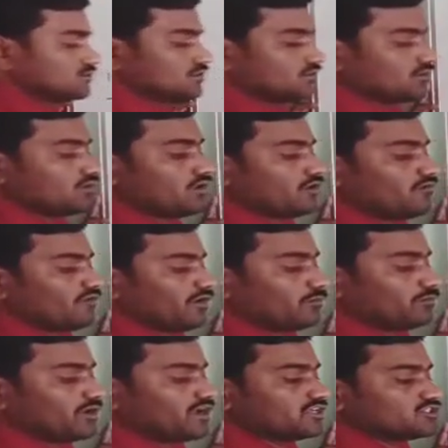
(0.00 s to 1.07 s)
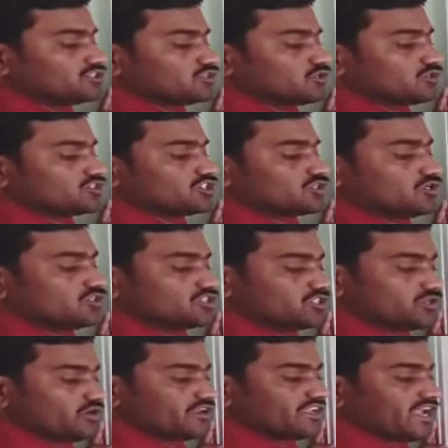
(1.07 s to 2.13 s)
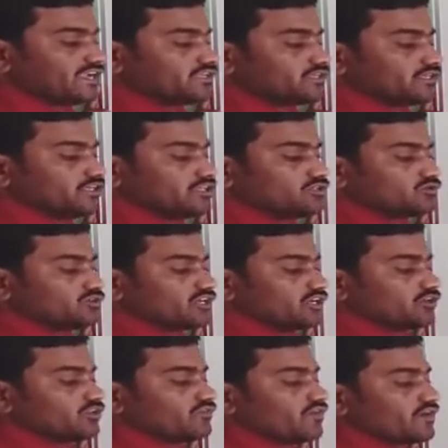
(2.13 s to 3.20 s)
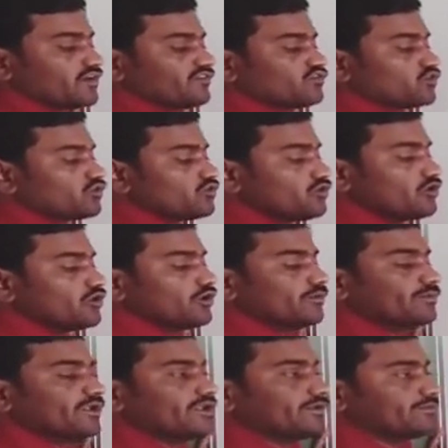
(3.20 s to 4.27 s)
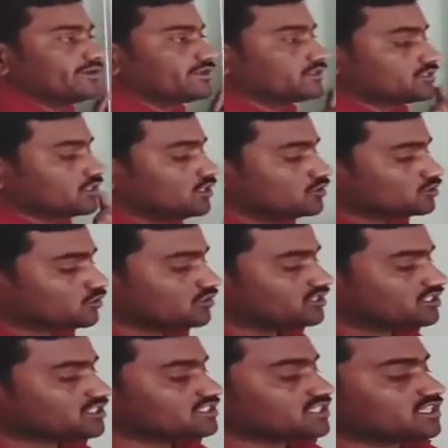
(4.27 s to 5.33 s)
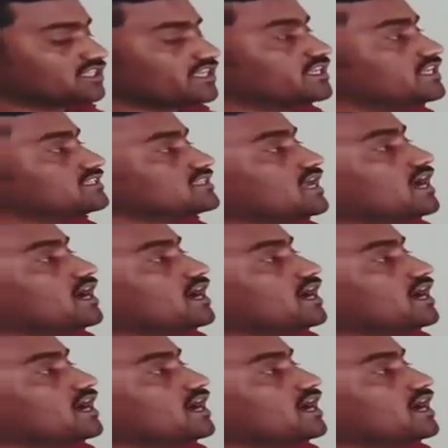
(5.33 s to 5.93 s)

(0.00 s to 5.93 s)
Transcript: So 1.0008 into 10 to the power of 2 millimeters. So this is the thickness